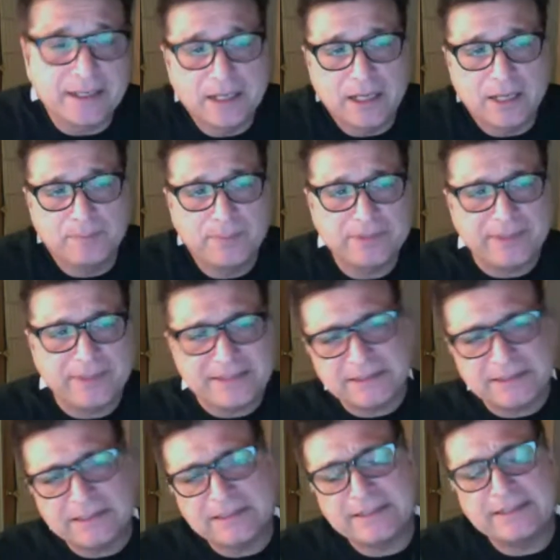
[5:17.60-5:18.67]
But
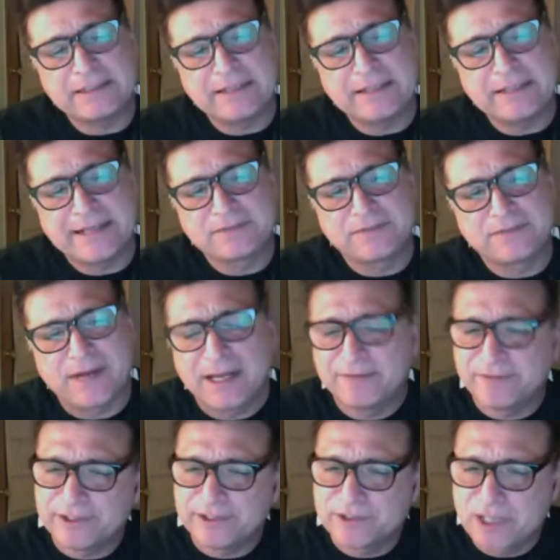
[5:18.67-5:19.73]
basically, in the last 5
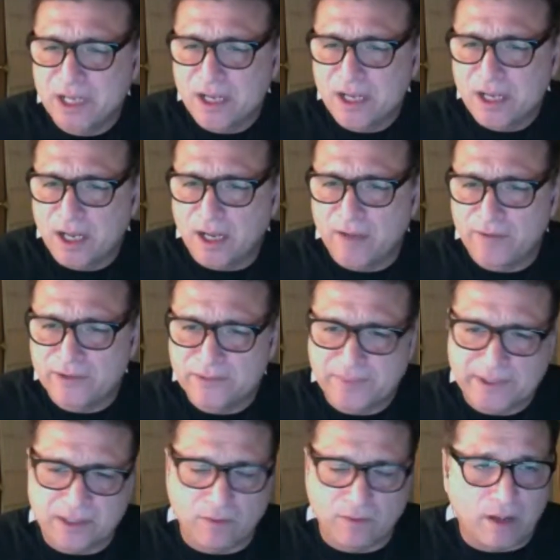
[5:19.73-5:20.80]
years, there's been a
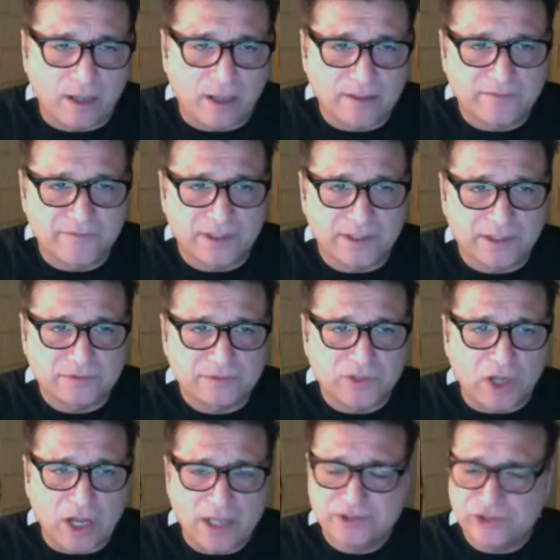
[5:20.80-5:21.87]
lot of
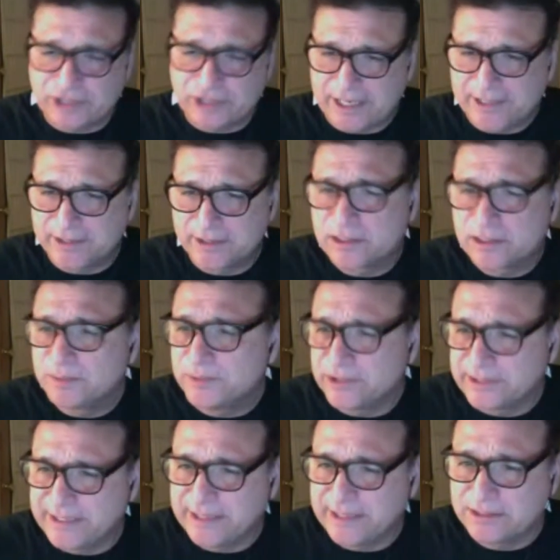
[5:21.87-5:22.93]
talk, chatter,
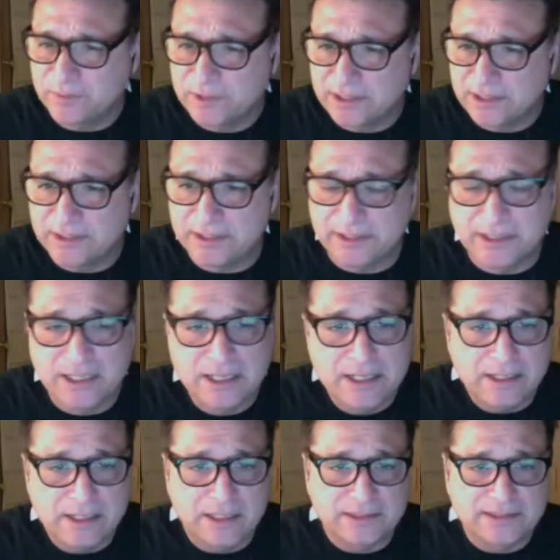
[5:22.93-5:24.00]
communication within the
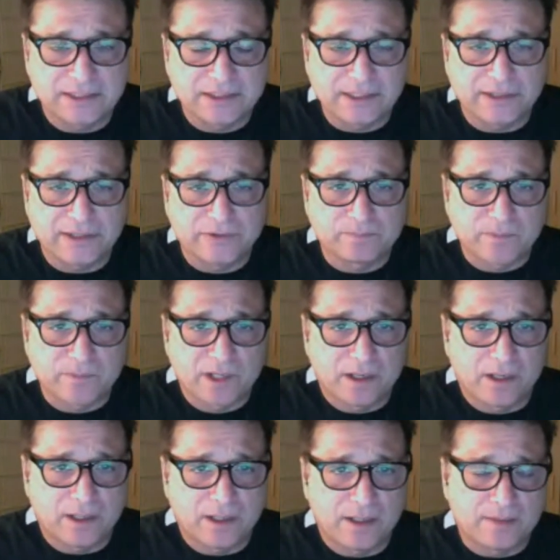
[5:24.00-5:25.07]
Silicon
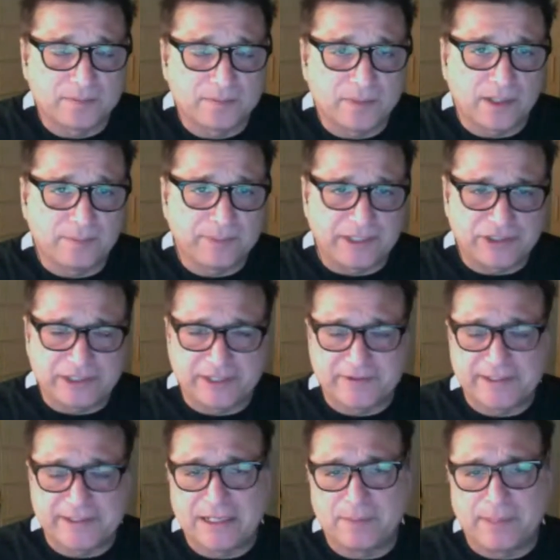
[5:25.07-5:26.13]
Beach
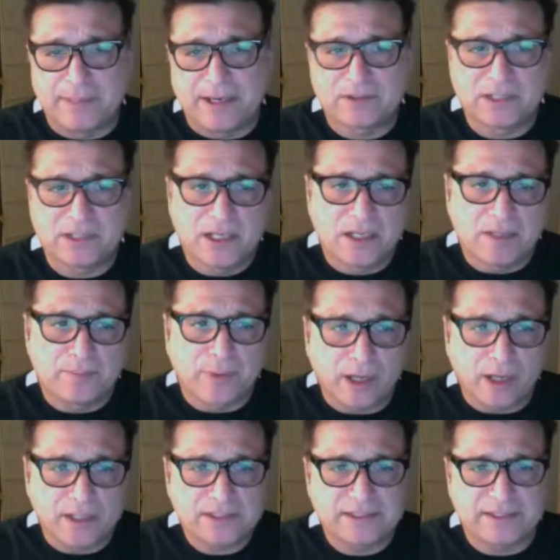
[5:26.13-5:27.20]
area about
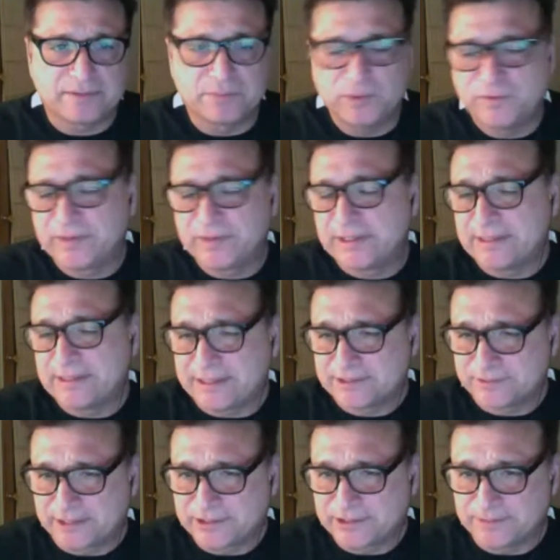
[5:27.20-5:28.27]
products that are moving in that
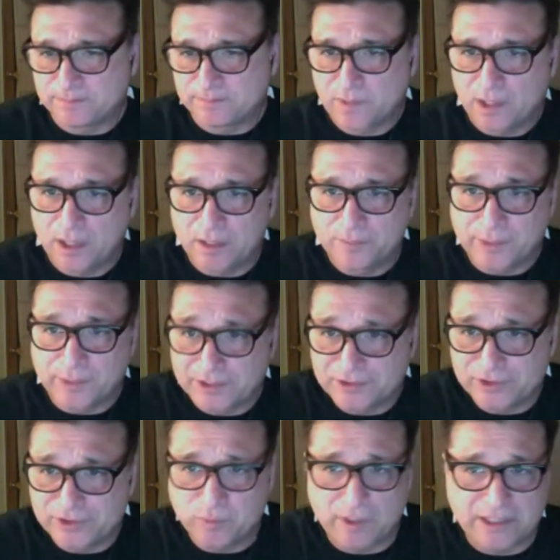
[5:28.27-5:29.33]
direction. Browsers
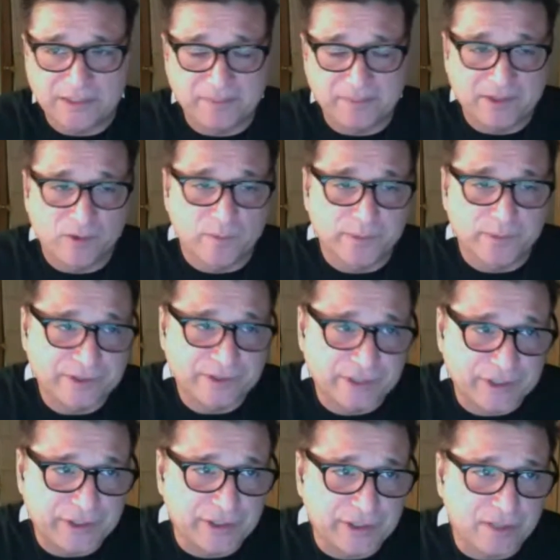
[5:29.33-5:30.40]
wanted to become more
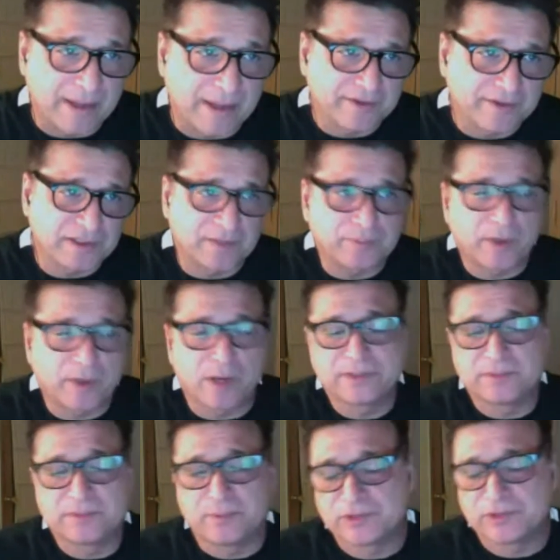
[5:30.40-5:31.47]
secure. Microsoft promised
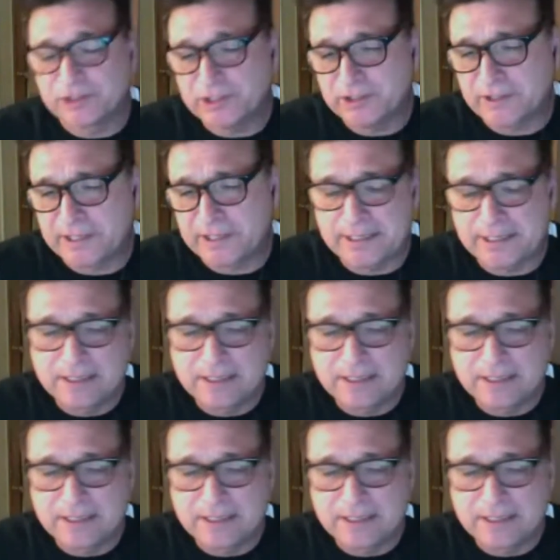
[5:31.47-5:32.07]
more security.